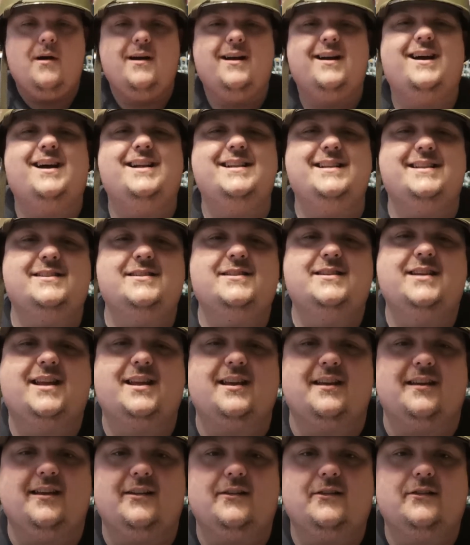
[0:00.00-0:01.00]
And it's
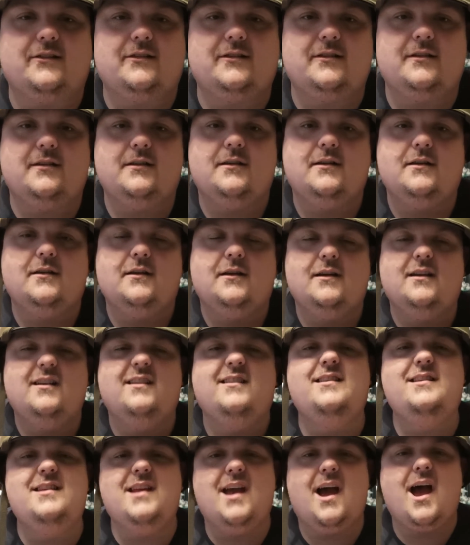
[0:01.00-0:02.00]
kids.
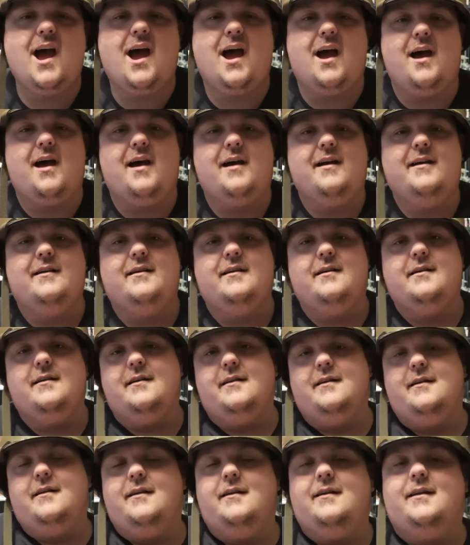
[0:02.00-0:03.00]
Yeah.
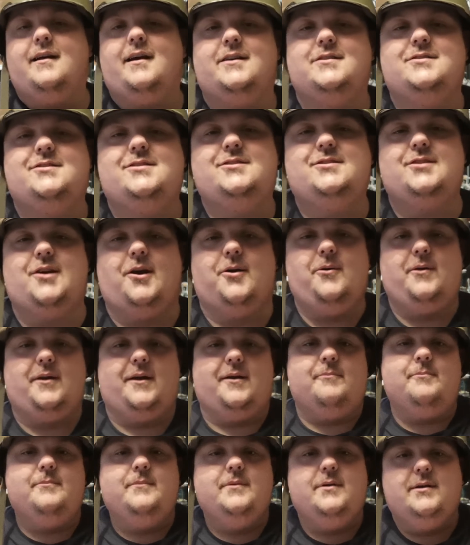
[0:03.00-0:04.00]
That showed
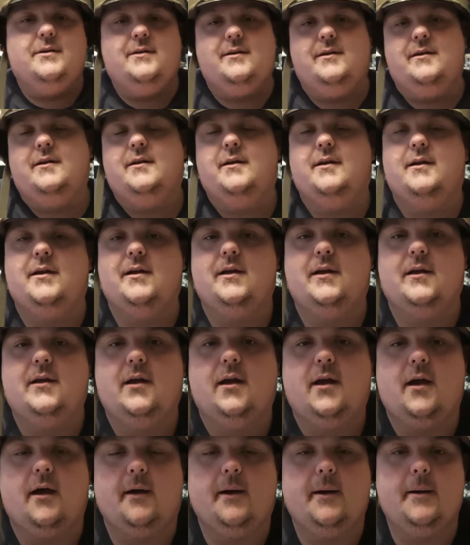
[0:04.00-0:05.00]
him.
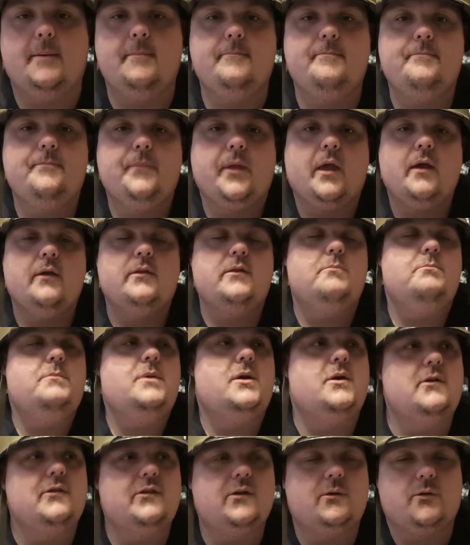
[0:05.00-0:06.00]
The
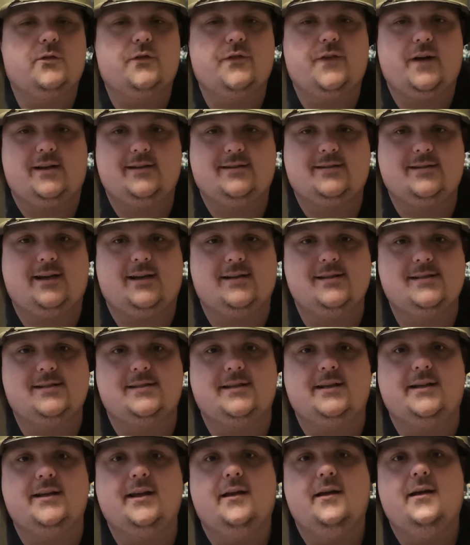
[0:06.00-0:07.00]
music was
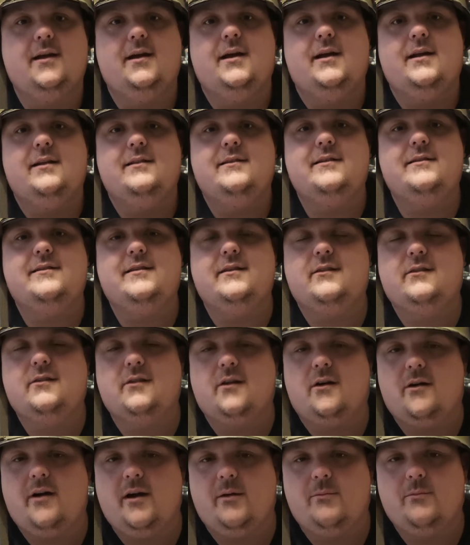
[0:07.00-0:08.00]
fantastic. The
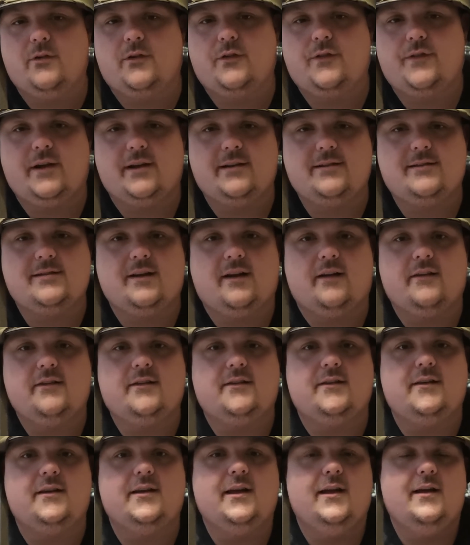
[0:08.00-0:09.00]
design was
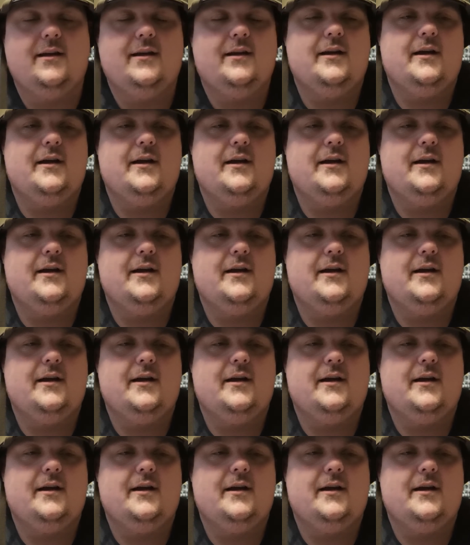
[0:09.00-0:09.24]
fantastic.